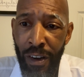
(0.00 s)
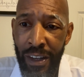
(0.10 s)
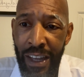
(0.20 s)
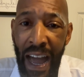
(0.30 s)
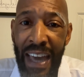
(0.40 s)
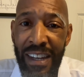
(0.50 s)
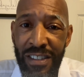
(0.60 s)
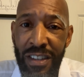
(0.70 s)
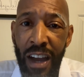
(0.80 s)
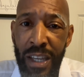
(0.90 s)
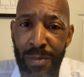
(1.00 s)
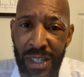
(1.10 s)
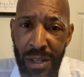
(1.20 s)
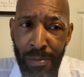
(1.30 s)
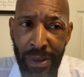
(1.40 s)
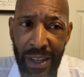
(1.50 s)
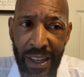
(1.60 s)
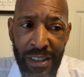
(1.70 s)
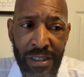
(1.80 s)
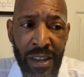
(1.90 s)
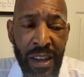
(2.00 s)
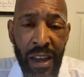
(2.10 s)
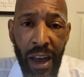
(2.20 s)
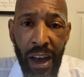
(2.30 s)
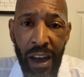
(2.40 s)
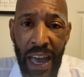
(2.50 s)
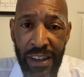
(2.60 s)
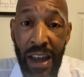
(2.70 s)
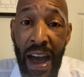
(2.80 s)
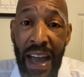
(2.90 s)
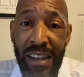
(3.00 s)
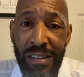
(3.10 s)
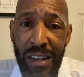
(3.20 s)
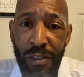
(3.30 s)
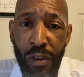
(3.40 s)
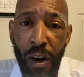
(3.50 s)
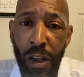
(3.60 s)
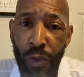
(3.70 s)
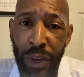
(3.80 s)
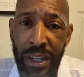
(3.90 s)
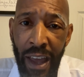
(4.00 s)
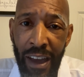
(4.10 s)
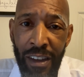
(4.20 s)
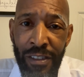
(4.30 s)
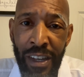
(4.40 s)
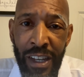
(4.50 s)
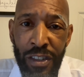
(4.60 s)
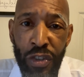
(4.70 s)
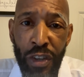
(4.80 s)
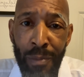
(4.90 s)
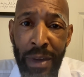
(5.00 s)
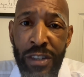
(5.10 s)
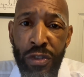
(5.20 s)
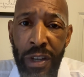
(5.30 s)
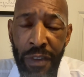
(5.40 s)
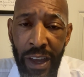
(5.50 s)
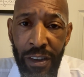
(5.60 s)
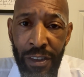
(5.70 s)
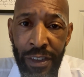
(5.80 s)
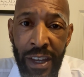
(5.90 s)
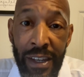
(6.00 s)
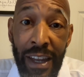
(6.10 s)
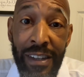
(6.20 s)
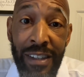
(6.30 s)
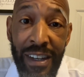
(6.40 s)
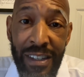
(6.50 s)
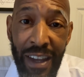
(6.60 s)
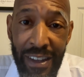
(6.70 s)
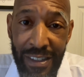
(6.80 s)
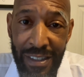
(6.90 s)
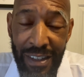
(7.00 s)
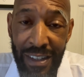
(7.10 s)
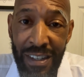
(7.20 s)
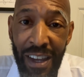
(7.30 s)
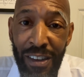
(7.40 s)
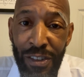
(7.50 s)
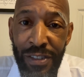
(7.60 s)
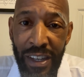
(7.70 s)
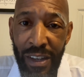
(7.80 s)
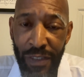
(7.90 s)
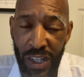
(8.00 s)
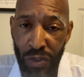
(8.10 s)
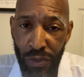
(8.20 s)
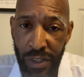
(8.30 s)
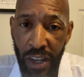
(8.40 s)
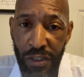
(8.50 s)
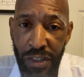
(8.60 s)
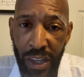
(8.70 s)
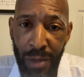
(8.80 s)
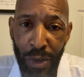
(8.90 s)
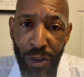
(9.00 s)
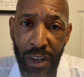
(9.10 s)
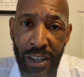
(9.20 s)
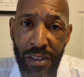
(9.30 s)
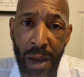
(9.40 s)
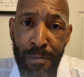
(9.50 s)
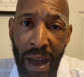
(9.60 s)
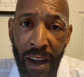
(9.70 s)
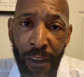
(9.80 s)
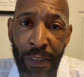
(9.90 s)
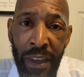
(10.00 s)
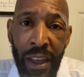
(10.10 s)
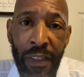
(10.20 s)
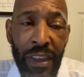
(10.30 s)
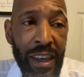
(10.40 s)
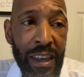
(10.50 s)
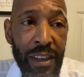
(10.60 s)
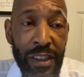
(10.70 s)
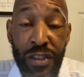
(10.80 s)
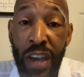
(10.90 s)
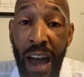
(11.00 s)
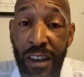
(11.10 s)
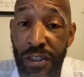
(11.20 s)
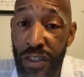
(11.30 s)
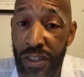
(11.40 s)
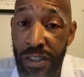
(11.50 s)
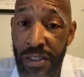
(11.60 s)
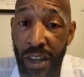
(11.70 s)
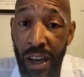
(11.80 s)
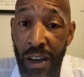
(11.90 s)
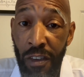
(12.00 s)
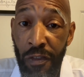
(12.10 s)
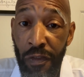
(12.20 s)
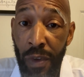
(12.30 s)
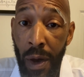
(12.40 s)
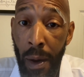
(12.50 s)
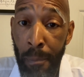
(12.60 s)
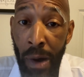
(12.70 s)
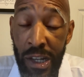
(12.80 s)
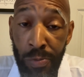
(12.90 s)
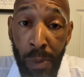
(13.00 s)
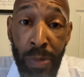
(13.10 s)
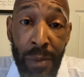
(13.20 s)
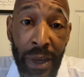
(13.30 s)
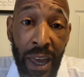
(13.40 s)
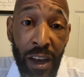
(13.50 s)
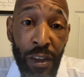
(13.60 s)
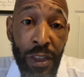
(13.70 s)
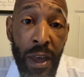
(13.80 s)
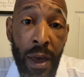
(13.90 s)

guidance documents in place at the highest level all the way down to your Ministry of Health that dictates, that tells individuals, tells the communities about the challenges of a possible public health